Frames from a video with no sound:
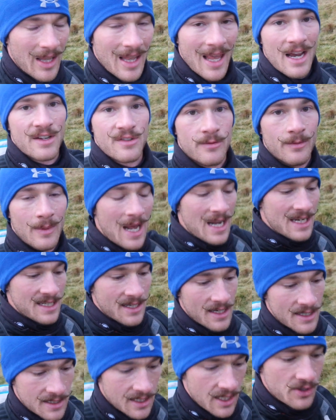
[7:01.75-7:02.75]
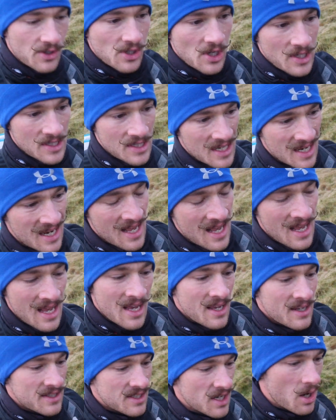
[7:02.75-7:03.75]
legs from last night's lunges.
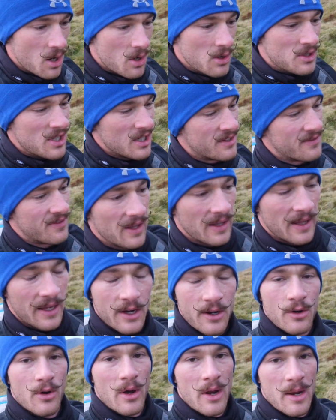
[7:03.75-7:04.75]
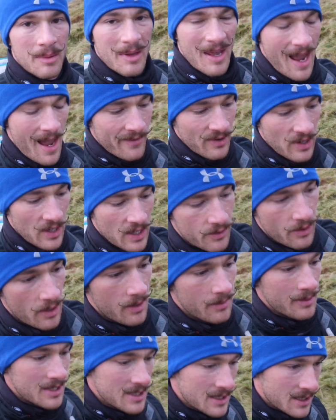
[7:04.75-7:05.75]
So just felt incredibly heavy,
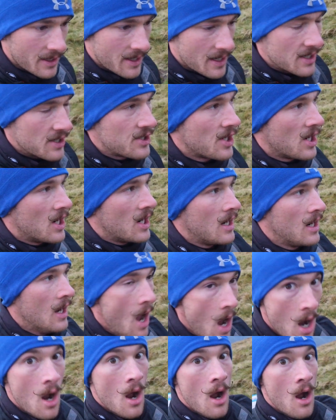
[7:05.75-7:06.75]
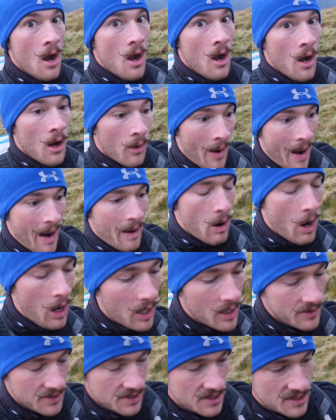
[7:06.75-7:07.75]
incredibly sluggish. Well,
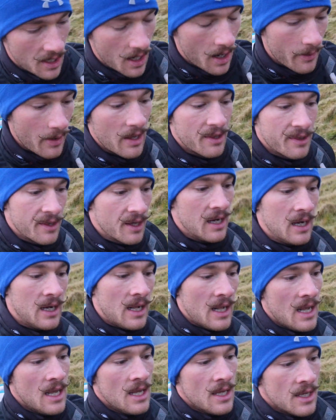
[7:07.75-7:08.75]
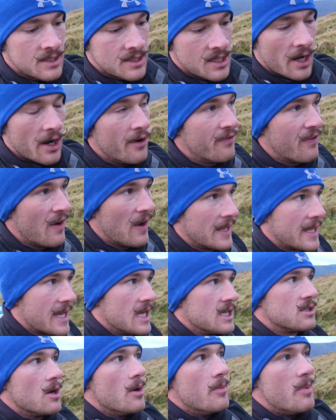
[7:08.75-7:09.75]
to start with. So finally
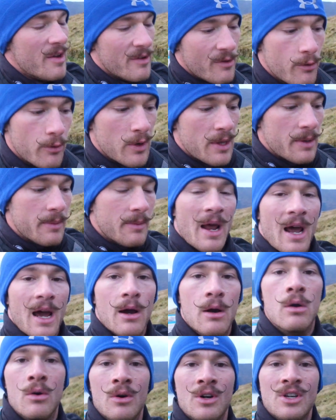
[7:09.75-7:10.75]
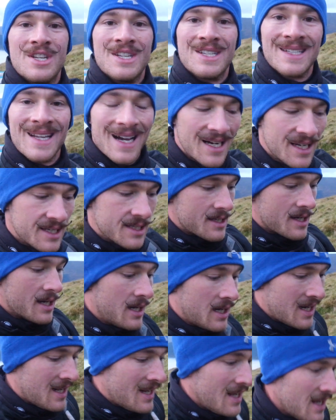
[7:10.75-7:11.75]
getting to a bit of a rhythm now, which is nice.
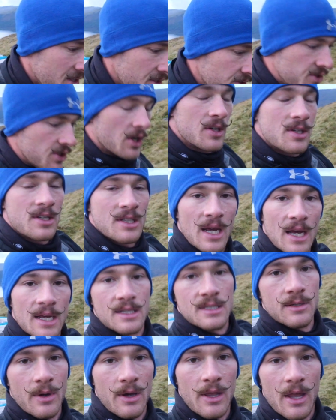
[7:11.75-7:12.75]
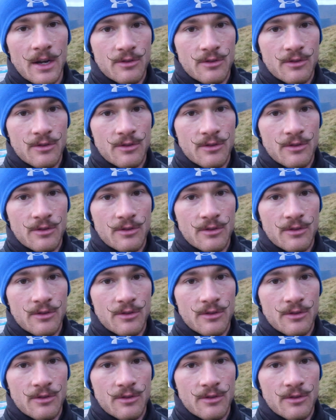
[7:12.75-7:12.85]
Just as the weather